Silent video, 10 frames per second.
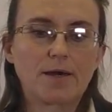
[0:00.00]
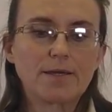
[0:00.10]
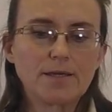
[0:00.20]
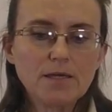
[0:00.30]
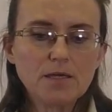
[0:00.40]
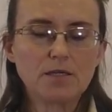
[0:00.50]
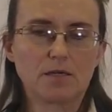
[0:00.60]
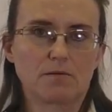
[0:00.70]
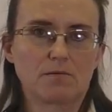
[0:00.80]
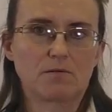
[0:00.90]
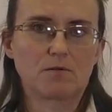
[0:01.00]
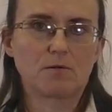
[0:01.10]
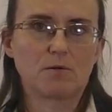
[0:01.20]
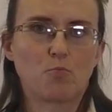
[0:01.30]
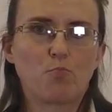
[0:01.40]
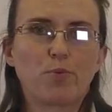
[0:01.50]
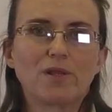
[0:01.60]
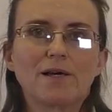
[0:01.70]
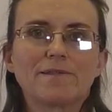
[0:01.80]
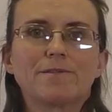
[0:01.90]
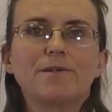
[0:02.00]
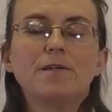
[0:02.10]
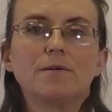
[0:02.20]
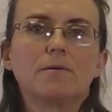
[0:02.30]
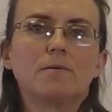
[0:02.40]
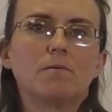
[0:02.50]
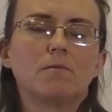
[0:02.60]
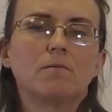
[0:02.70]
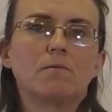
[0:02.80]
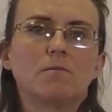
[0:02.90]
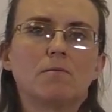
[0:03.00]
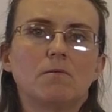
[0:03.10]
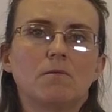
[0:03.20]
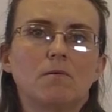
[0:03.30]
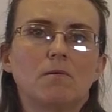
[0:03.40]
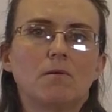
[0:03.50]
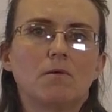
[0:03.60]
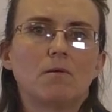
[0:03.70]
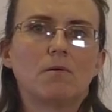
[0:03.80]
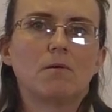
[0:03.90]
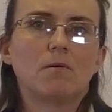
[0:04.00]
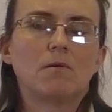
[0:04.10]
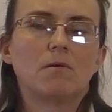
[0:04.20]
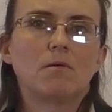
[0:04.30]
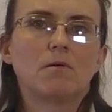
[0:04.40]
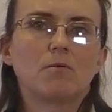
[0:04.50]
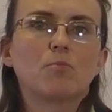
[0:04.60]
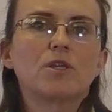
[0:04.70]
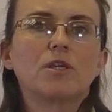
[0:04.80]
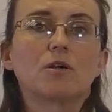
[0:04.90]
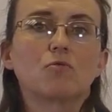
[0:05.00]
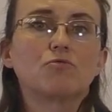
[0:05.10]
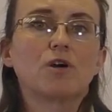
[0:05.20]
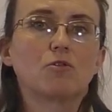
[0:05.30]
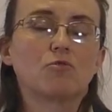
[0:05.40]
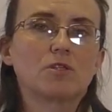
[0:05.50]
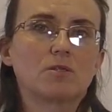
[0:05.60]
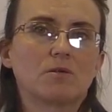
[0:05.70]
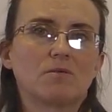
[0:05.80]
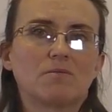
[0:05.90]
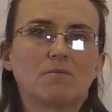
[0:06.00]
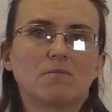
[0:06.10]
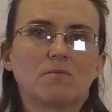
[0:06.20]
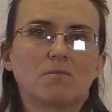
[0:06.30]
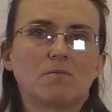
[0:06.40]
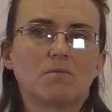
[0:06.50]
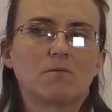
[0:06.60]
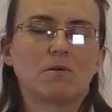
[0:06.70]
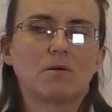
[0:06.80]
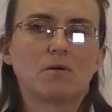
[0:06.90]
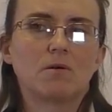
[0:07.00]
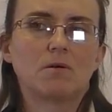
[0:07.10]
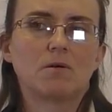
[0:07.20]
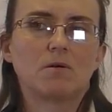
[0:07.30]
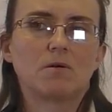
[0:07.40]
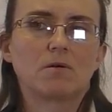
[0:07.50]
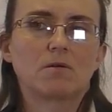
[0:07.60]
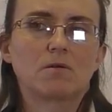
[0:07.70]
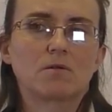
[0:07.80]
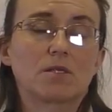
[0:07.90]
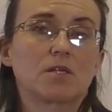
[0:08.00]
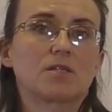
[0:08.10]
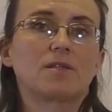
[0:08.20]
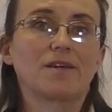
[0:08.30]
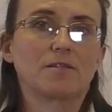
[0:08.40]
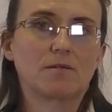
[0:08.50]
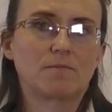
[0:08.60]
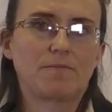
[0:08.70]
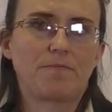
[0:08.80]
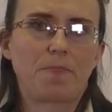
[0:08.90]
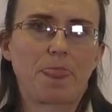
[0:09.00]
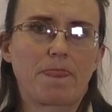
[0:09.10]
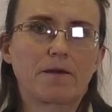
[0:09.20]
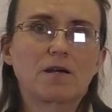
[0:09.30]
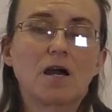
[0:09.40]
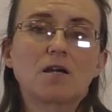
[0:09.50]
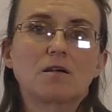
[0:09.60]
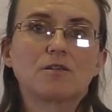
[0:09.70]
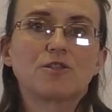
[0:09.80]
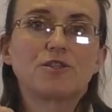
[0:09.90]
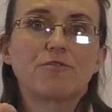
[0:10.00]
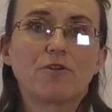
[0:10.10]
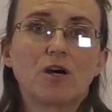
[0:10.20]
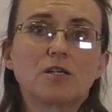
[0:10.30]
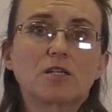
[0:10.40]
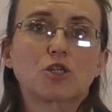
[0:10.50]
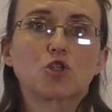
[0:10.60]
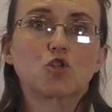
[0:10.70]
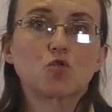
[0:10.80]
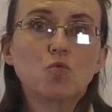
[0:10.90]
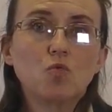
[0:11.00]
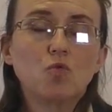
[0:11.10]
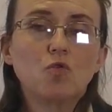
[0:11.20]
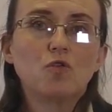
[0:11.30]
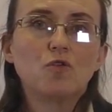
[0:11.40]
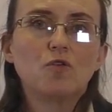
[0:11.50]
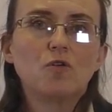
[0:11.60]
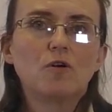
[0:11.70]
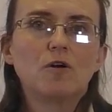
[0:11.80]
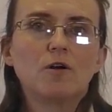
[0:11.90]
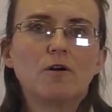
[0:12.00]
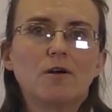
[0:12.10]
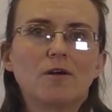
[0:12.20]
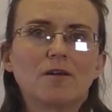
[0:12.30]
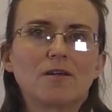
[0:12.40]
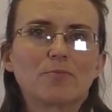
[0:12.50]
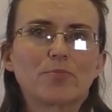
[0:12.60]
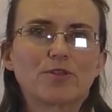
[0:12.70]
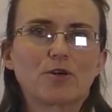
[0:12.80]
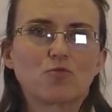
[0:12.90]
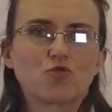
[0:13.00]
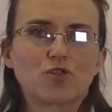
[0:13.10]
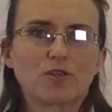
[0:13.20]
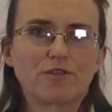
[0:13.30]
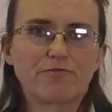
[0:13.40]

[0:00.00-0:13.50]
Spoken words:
The task is 3, 4, or 5, 10 years have passed. I'm already working in the company of my dreams or in an organization where I'm completely happy.